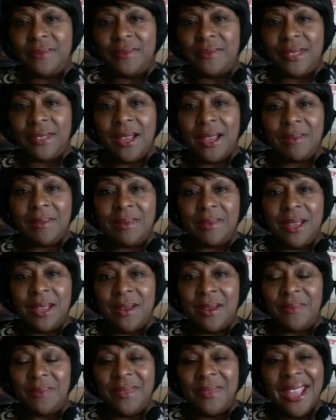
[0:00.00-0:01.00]
Yep,
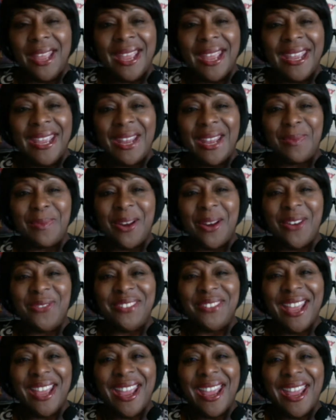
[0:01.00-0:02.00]
him. He had a
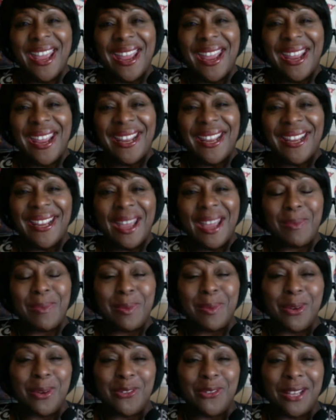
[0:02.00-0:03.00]
birthday. Happy
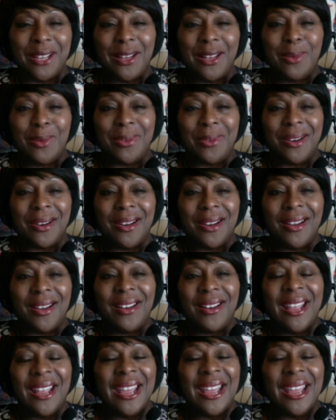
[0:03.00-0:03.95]
birthday, LeBron.